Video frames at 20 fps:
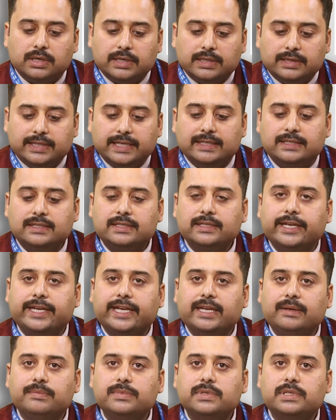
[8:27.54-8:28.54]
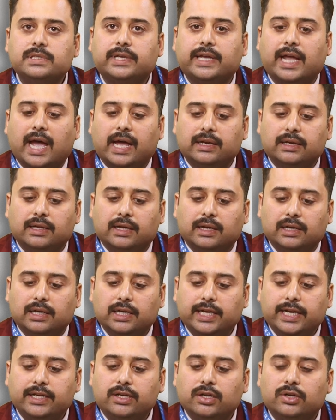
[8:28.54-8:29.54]
These schemes can
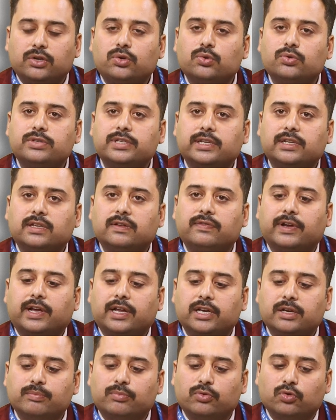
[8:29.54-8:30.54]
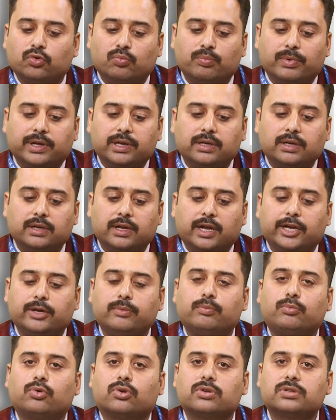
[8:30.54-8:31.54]
lead to significant improvement
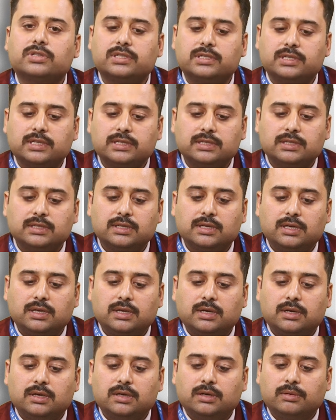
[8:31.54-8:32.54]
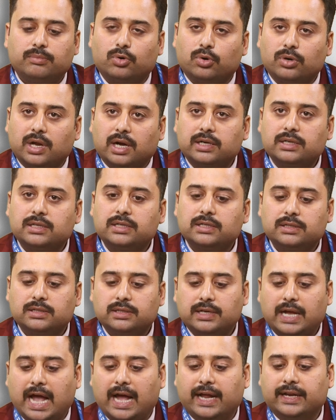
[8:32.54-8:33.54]
in processes, product,
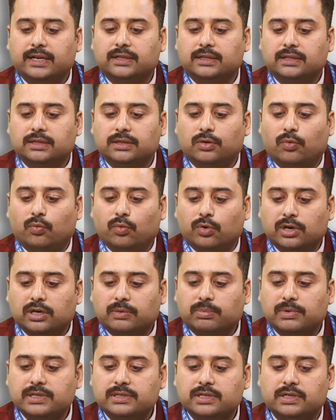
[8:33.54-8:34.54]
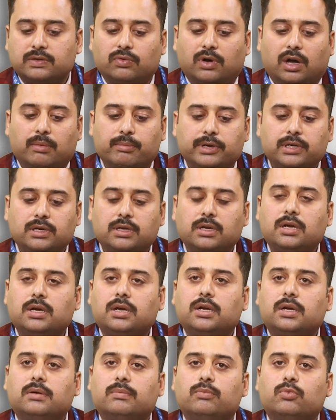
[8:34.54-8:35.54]
and the workplace environment,
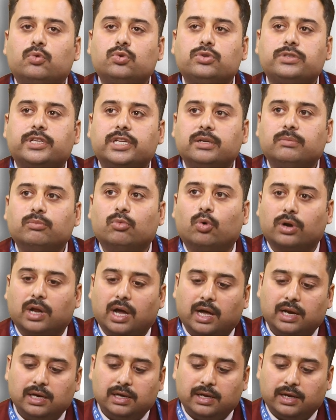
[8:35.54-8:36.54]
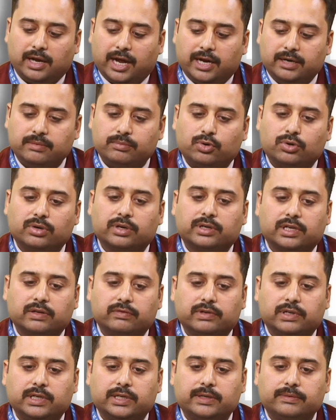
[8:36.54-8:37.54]
boosting morale and
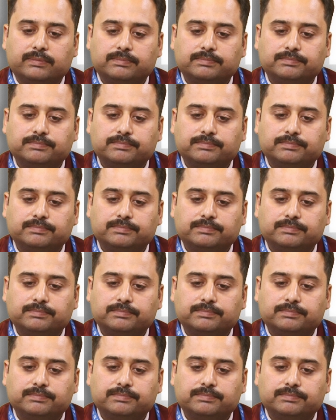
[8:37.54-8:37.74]
productivity.